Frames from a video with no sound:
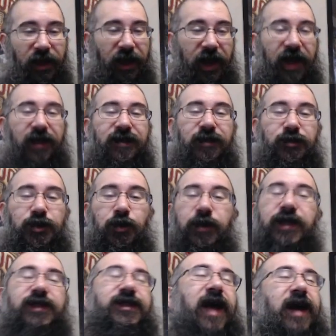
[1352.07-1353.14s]
And they're doing
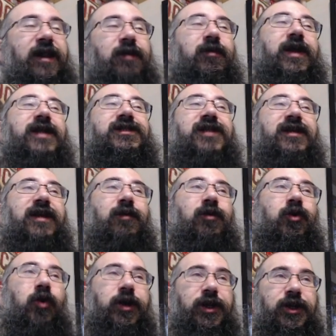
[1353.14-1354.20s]
exactly what I said they were
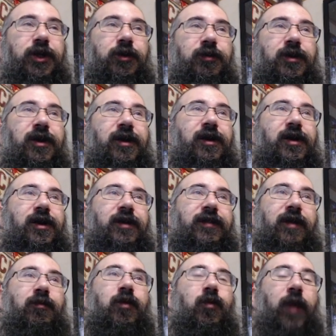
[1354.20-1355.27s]
going to do.
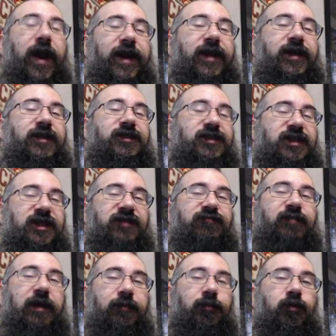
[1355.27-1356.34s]
They were waiting to see if
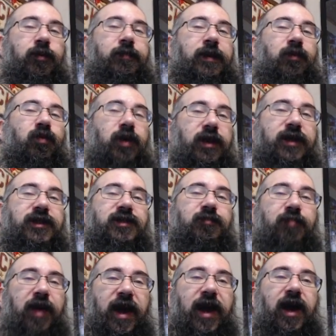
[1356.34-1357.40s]
people would be willing to
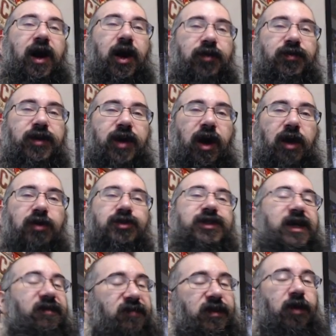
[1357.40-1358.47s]
pay $100
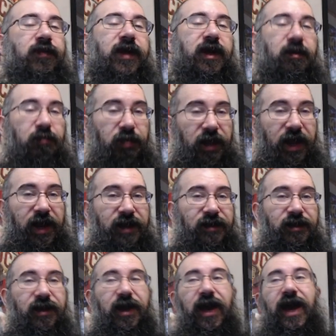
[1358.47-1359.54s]
even though they complained.
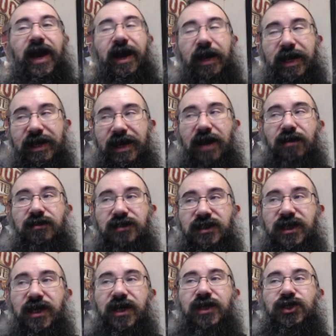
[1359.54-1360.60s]
And I
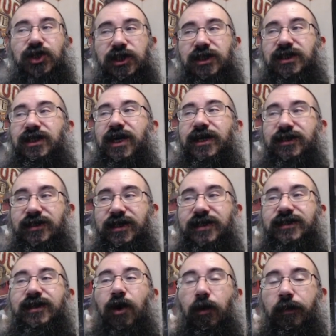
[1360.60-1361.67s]
guarantee GTA 6
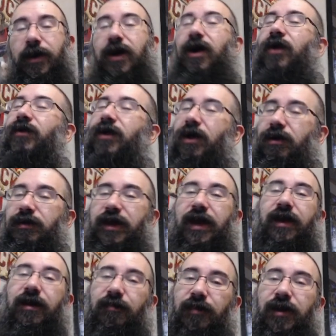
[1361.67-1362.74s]
is going to be $100
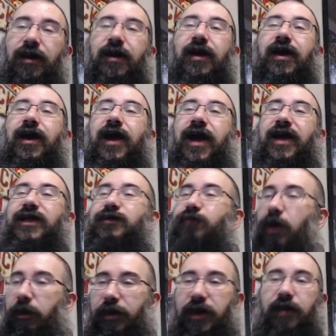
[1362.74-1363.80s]
game. And it's
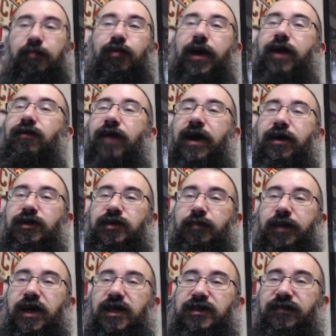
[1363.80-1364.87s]
probably going to break records
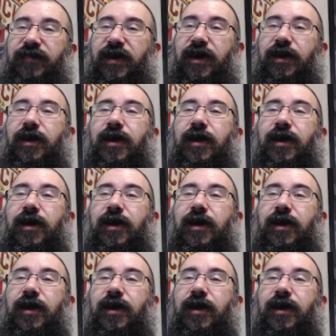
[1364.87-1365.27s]
because of it.